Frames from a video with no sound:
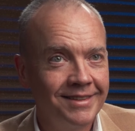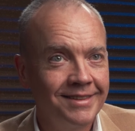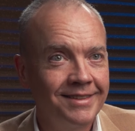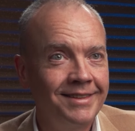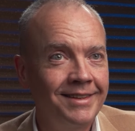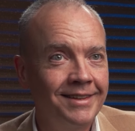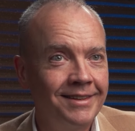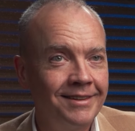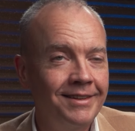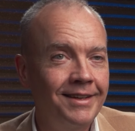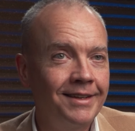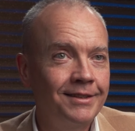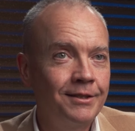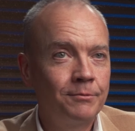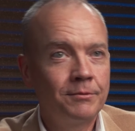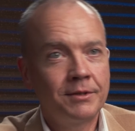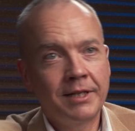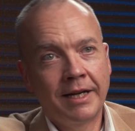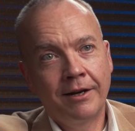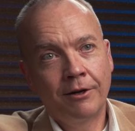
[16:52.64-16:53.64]
You had to
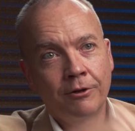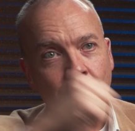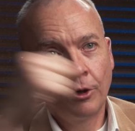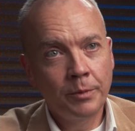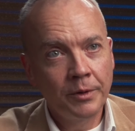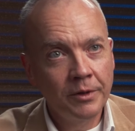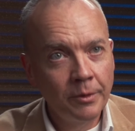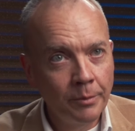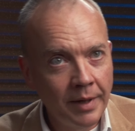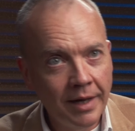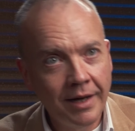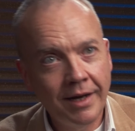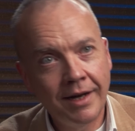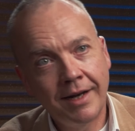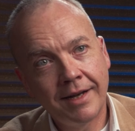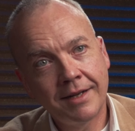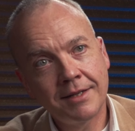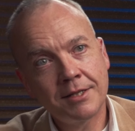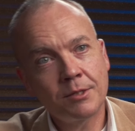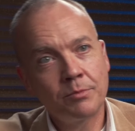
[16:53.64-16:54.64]
tear open the
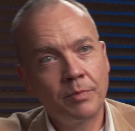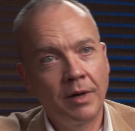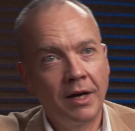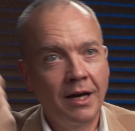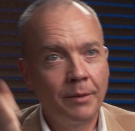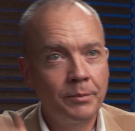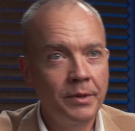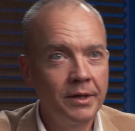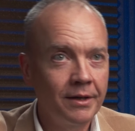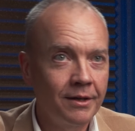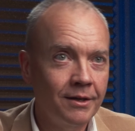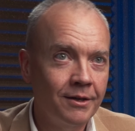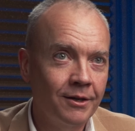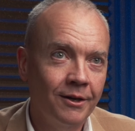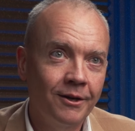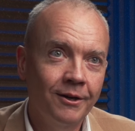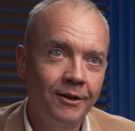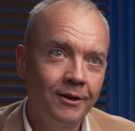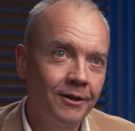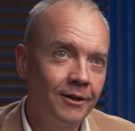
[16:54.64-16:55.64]
box, pop in a
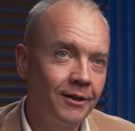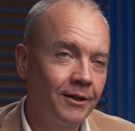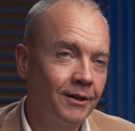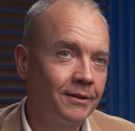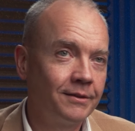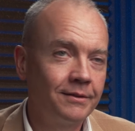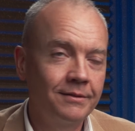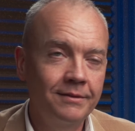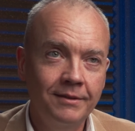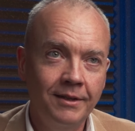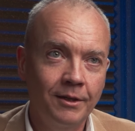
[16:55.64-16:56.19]
card,